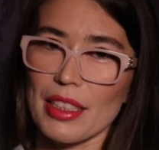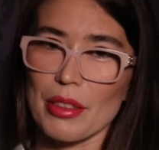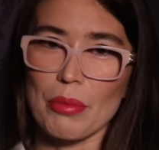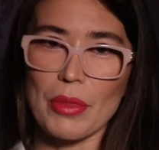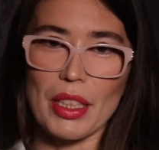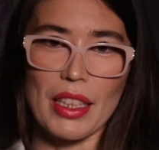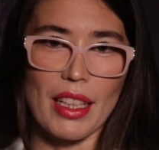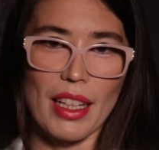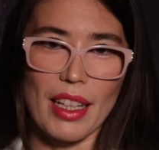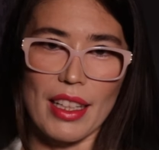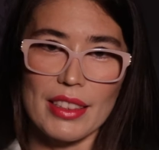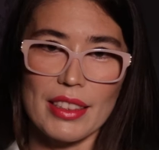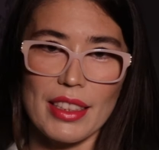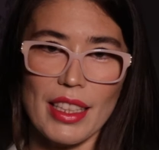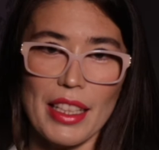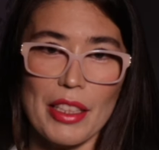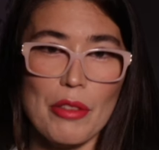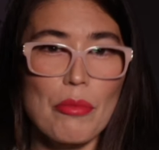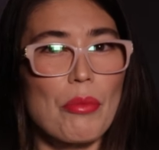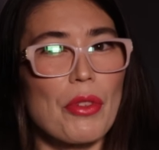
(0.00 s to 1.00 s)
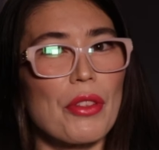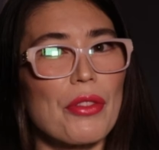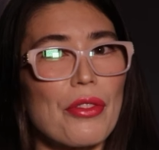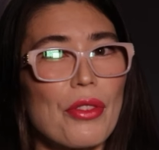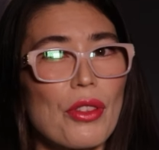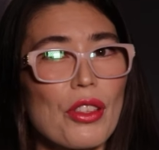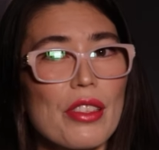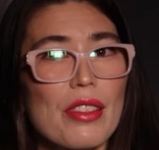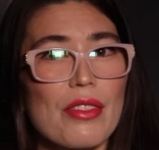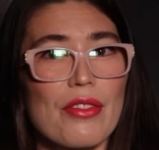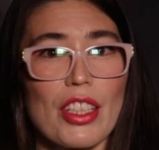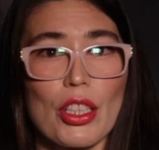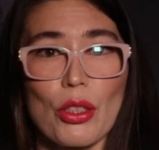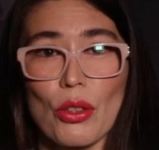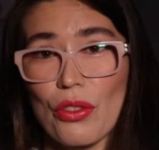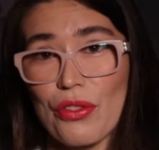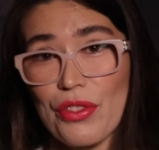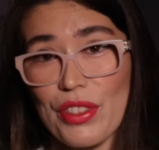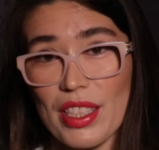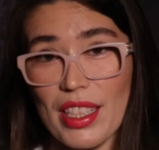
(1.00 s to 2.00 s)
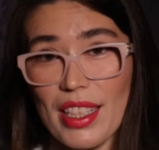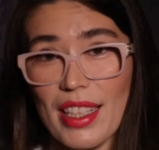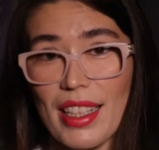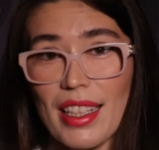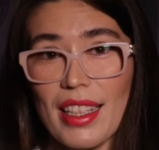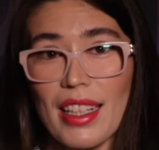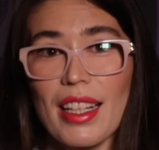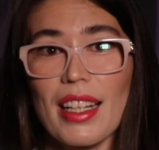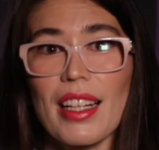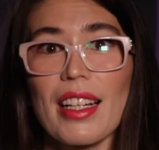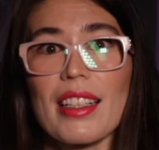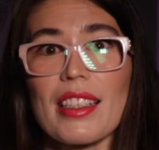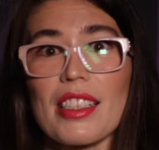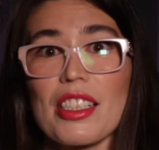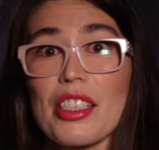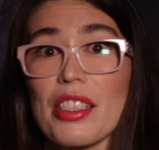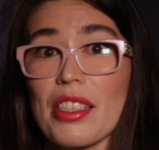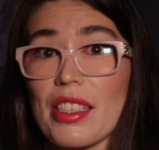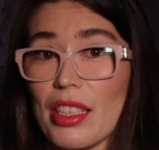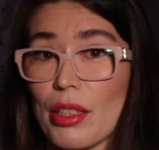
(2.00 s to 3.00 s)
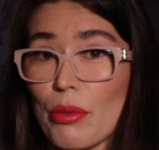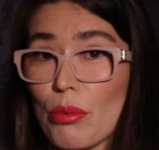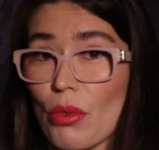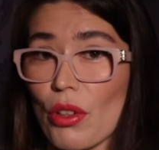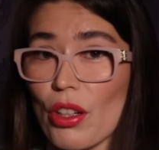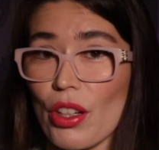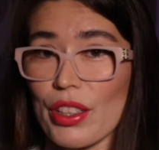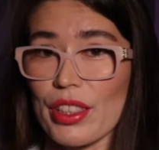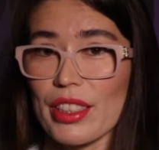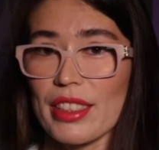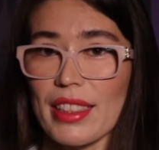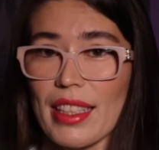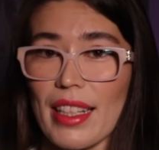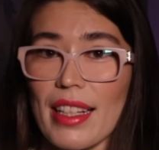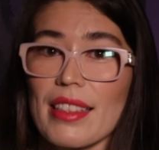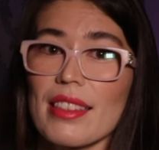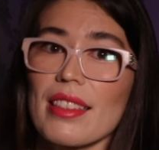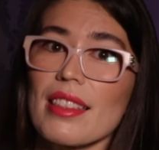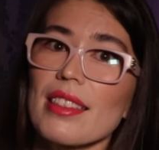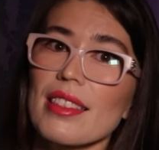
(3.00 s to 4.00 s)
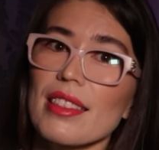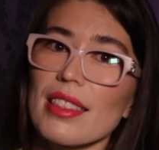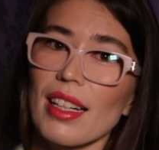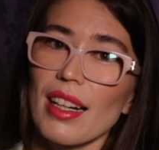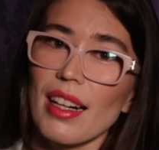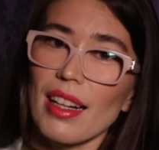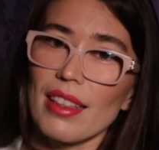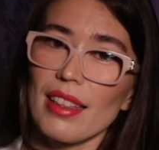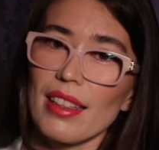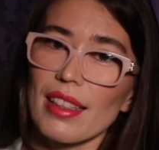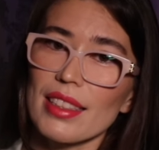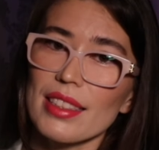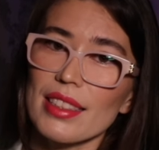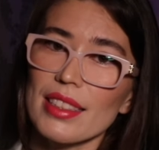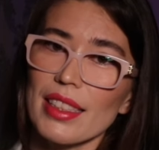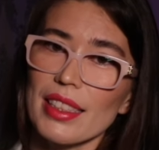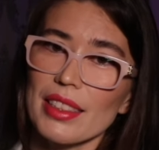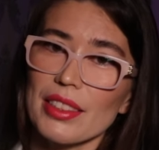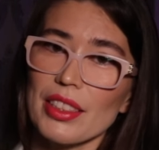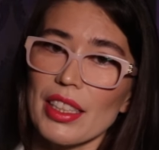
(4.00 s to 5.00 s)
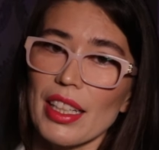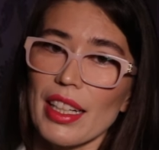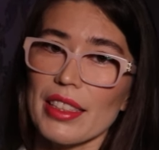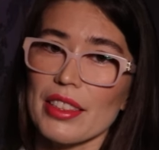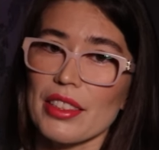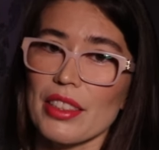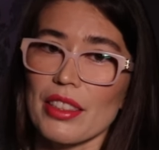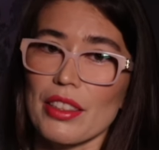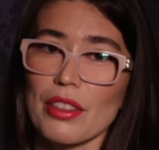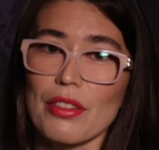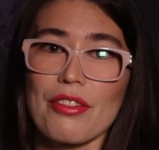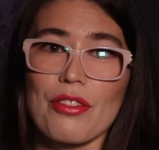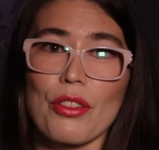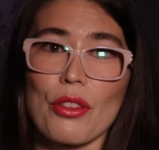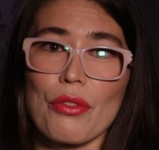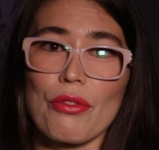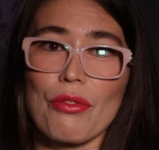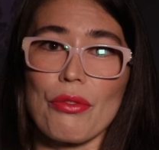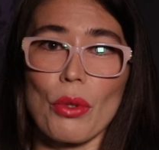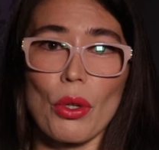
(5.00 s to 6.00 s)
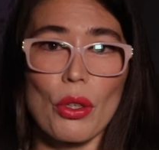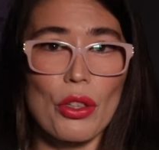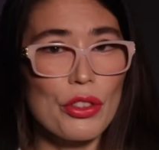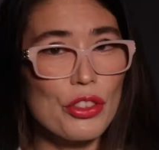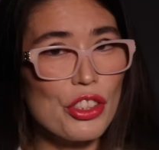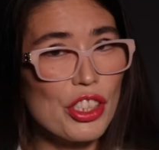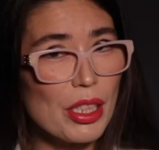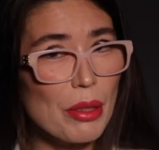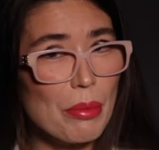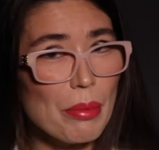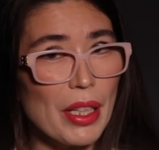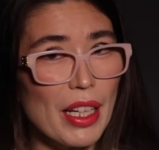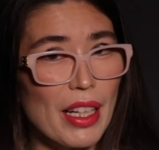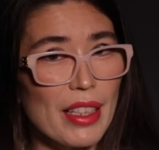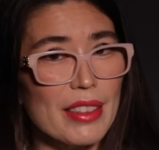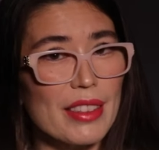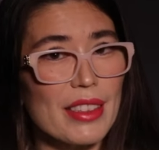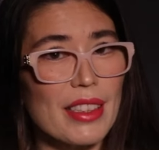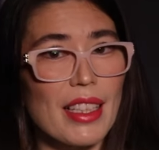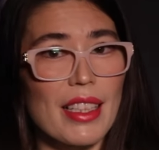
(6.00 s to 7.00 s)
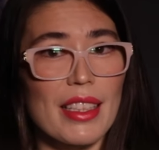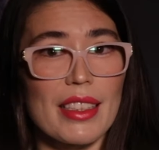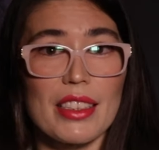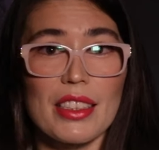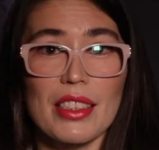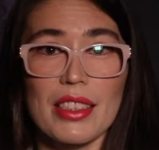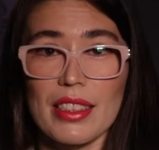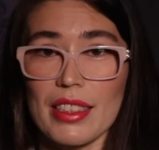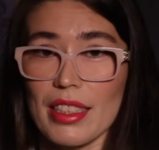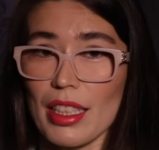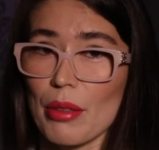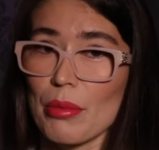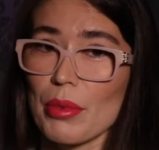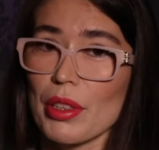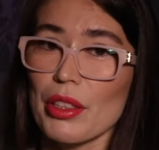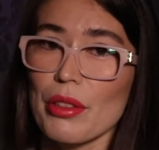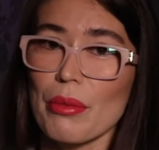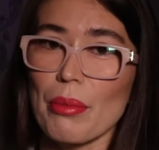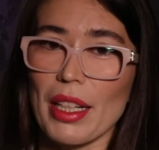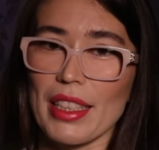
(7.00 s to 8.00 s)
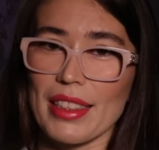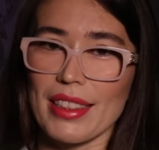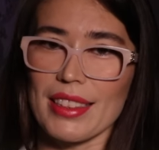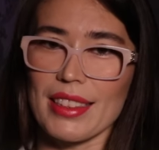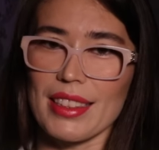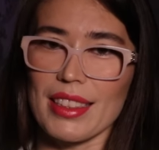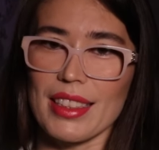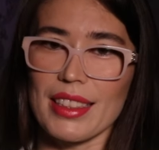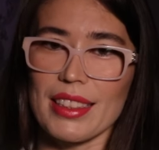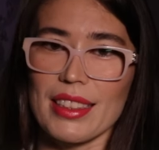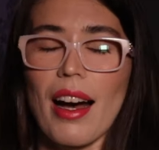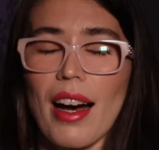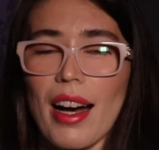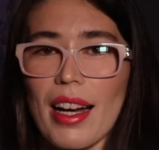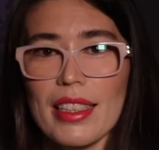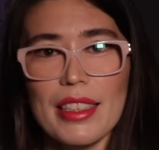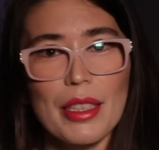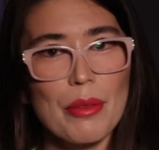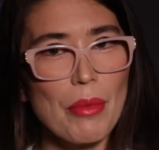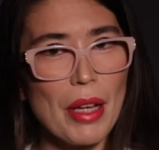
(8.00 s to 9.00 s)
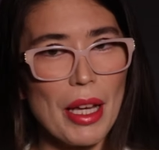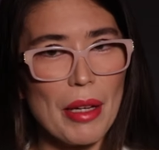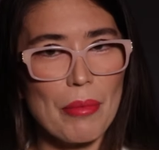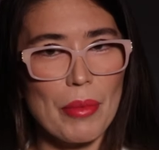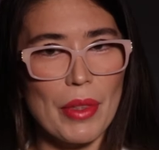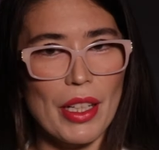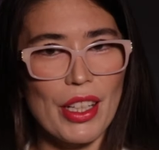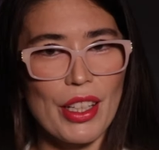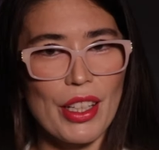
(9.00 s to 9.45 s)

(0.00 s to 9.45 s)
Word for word: in Milan, and before Swarovski, she worked as a stylist and writer for Vogue Japan and W magazine. I remember